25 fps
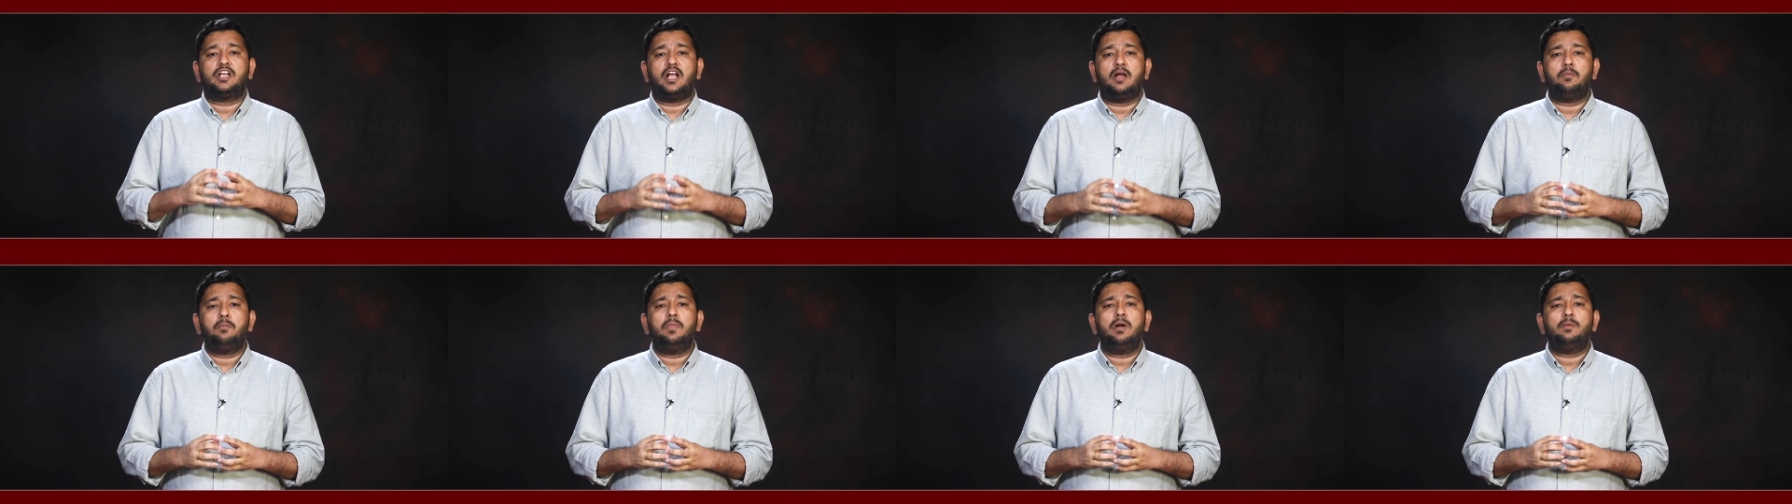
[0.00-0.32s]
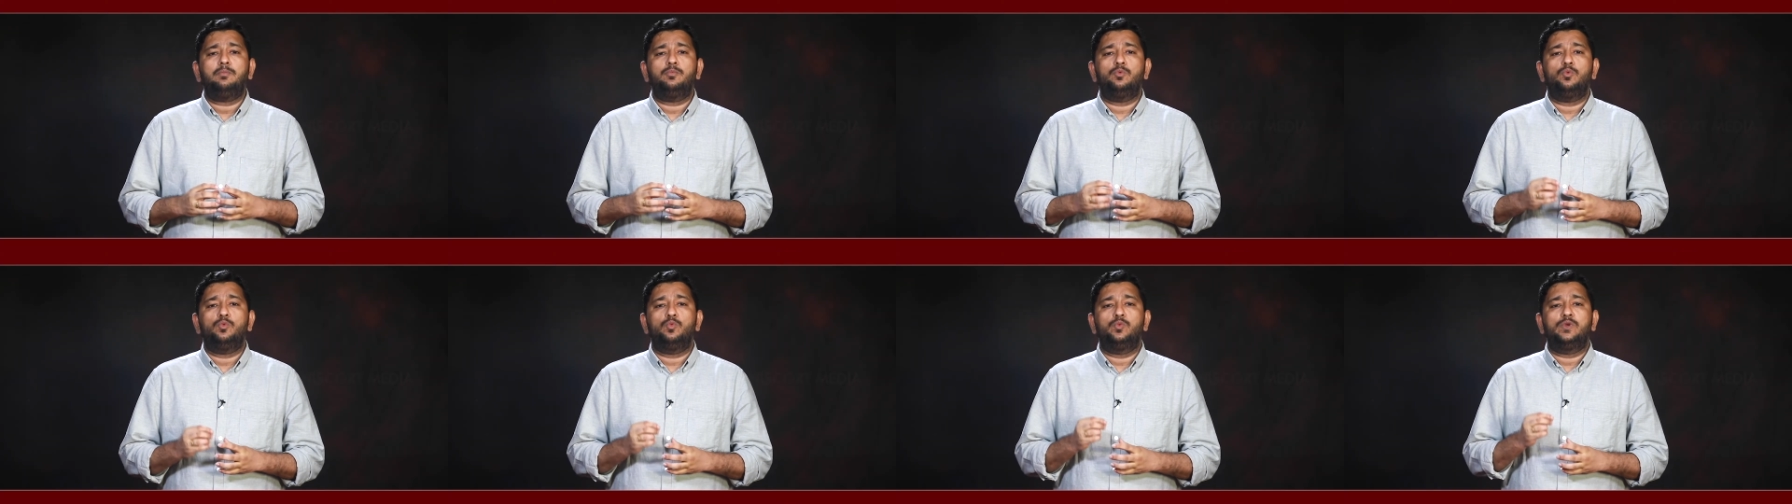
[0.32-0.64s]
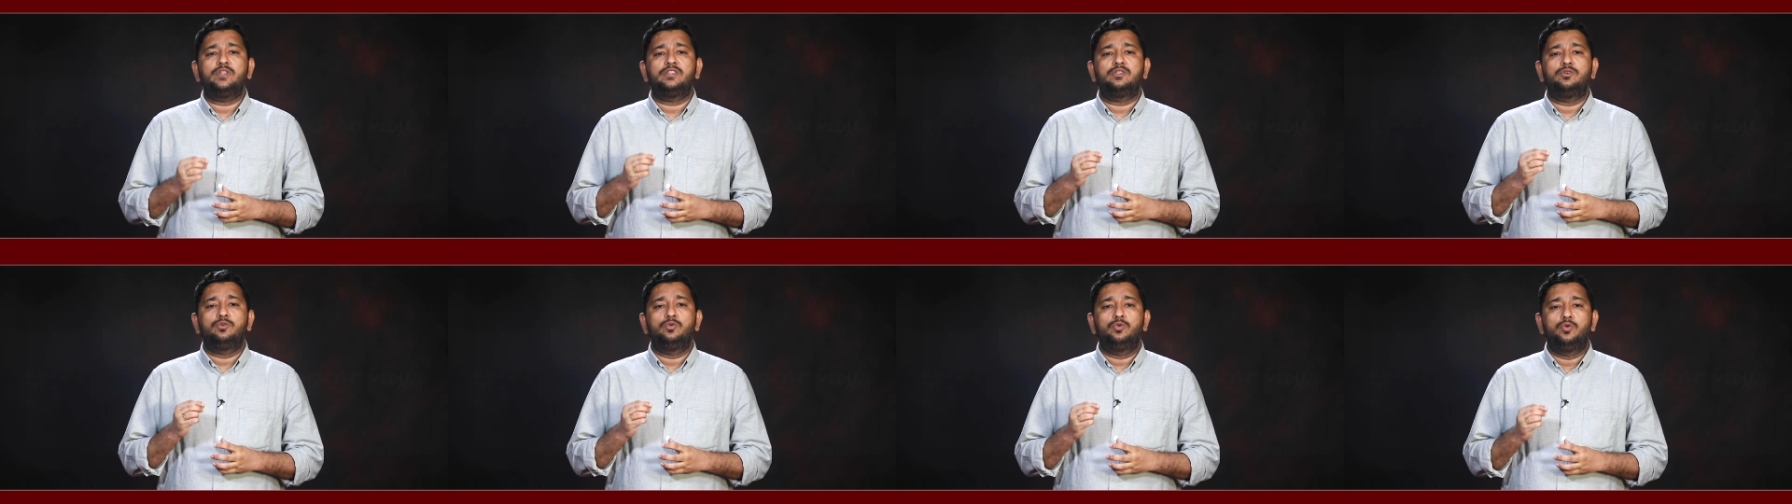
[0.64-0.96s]
come up
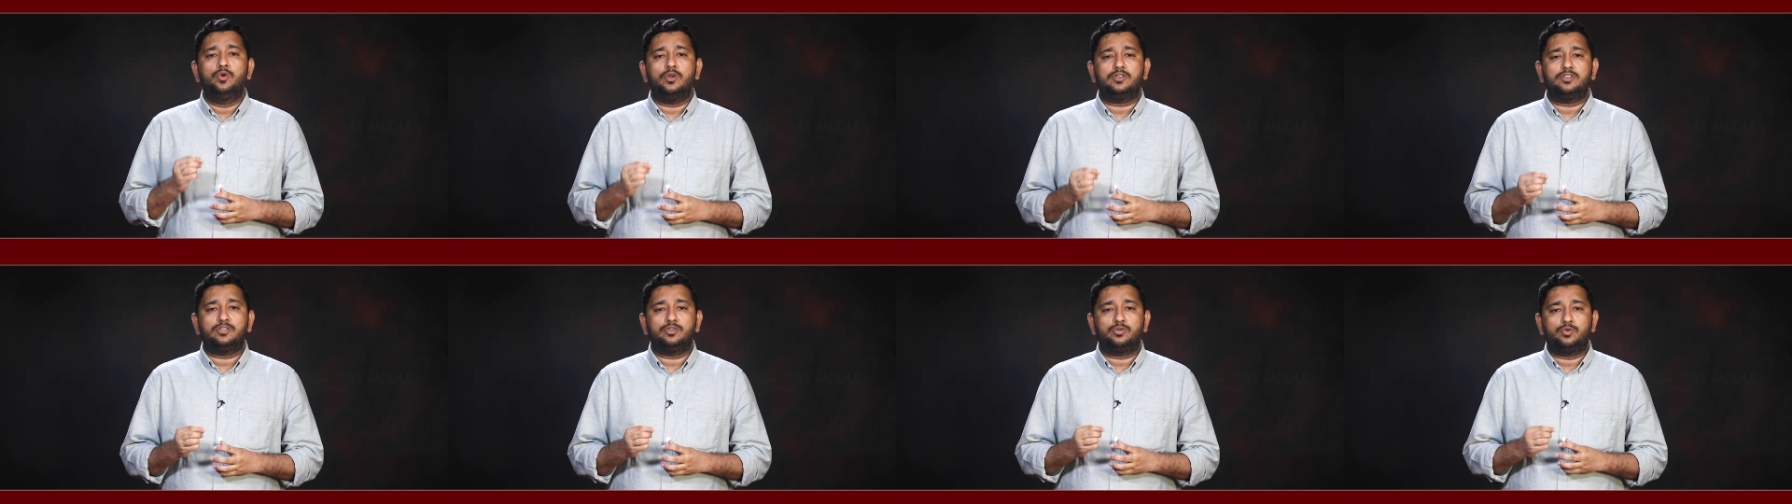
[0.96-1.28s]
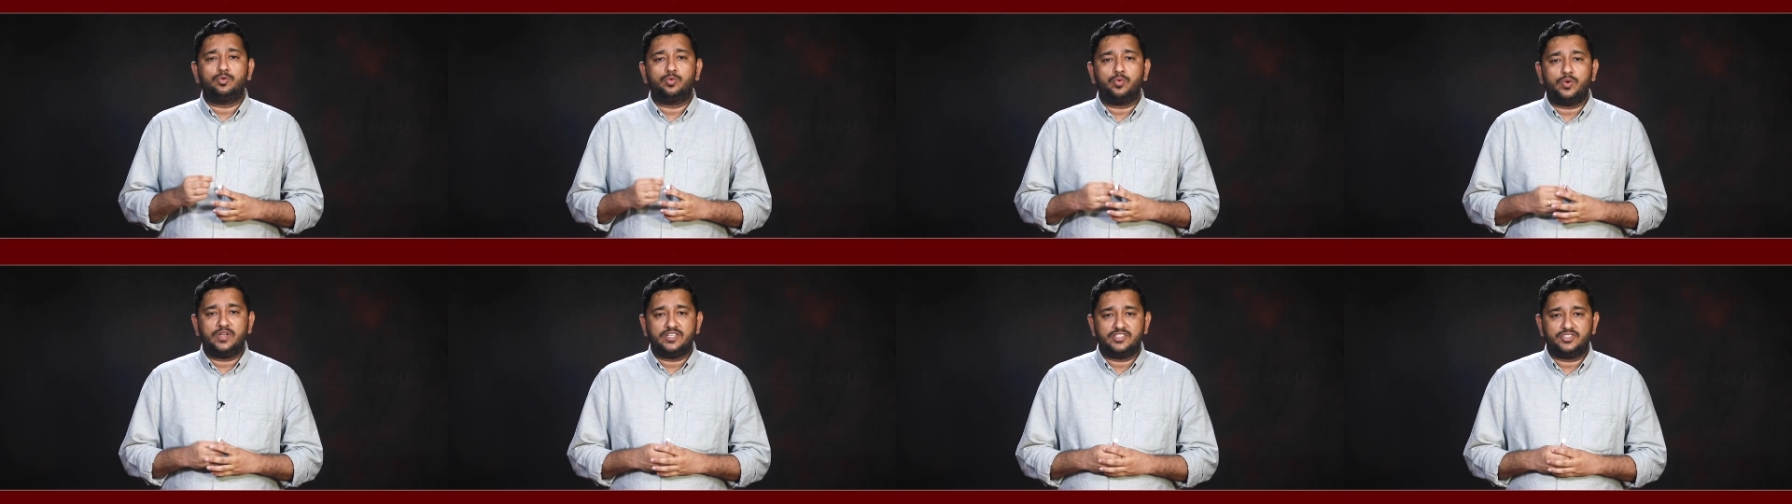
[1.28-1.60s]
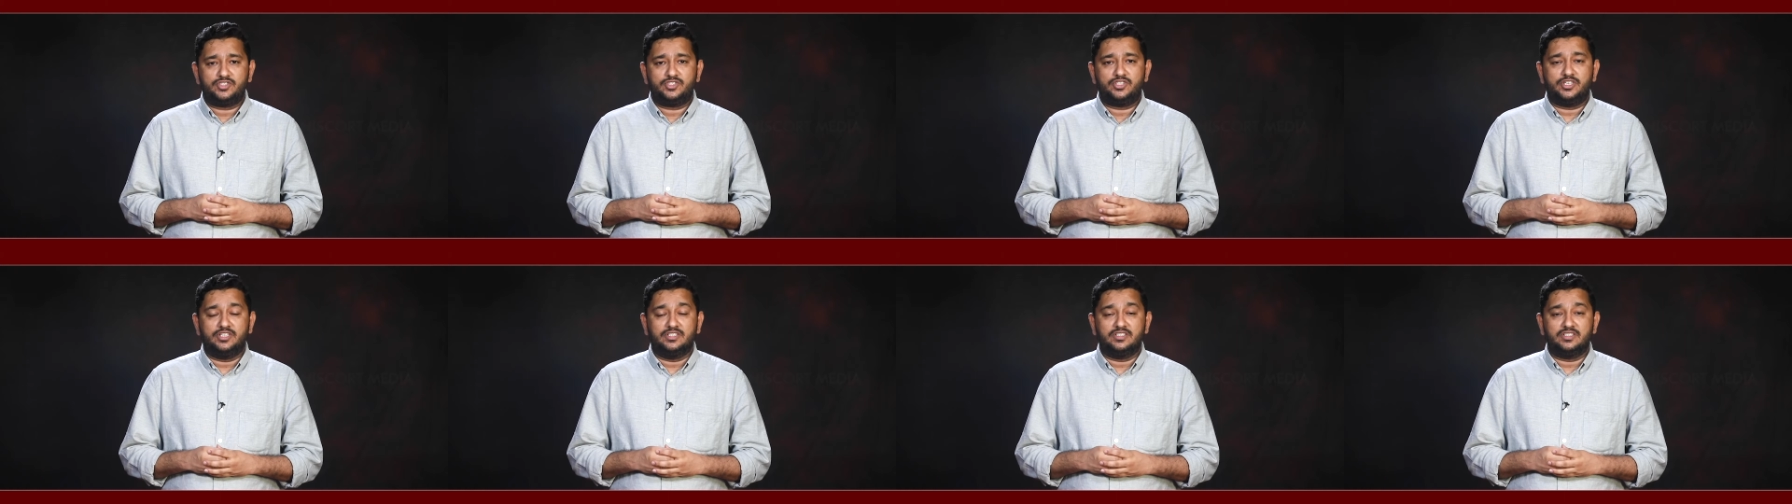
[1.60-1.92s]
with good
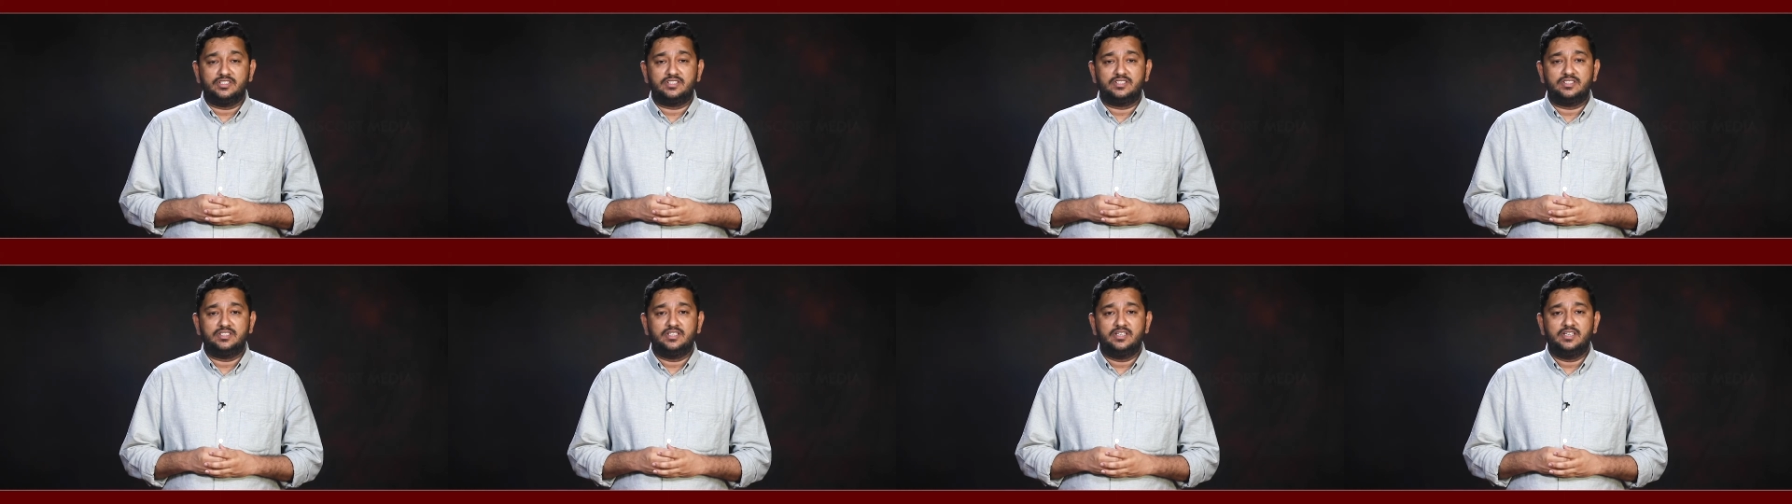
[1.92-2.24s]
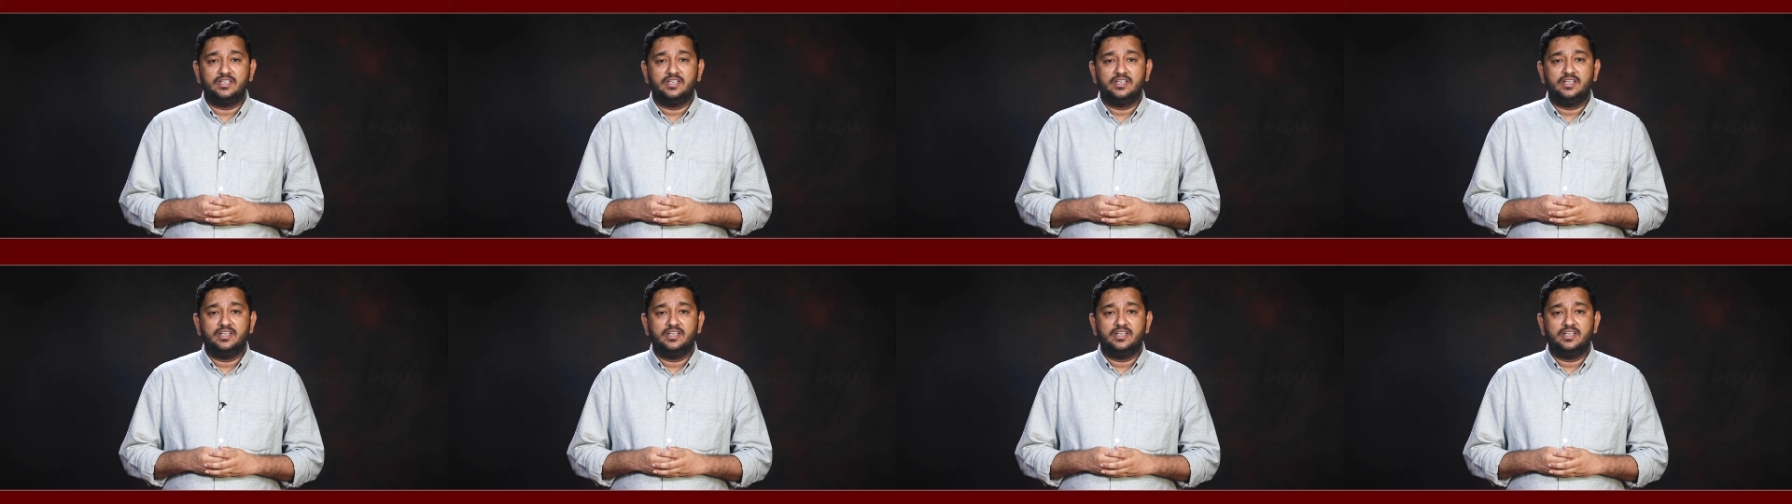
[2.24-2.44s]
questions